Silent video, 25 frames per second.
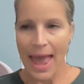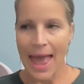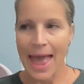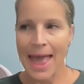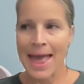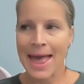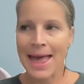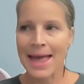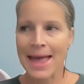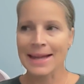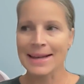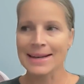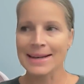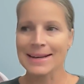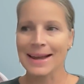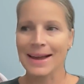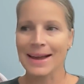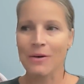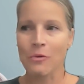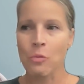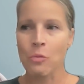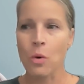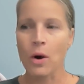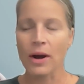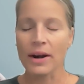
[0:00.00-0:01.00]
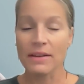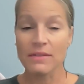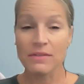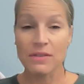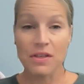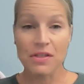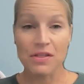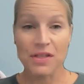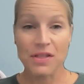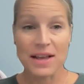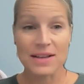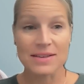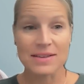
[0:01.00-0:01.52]
And one of
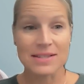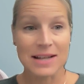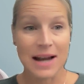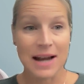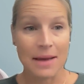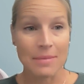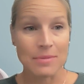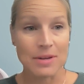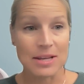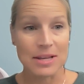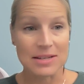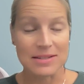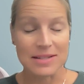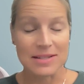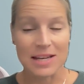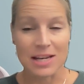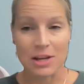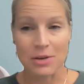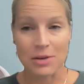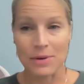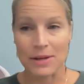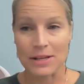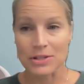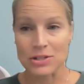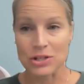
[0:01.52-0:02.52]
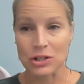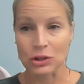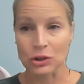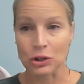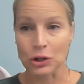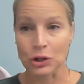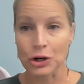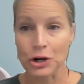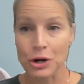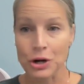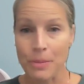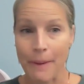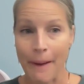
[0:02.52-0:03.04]
the things that I'm continuing to
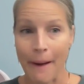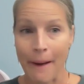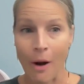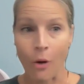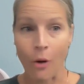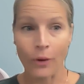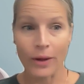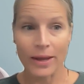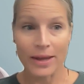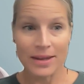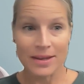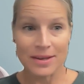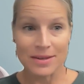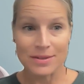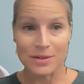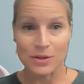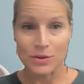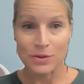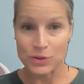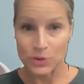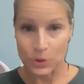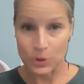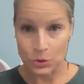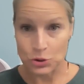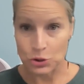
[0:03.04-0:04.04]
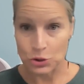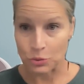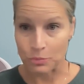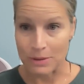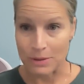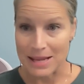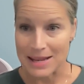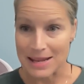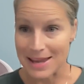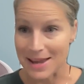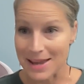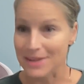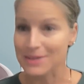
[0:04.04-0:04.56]
learn about is social
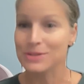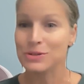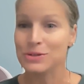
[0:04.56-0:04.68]
media.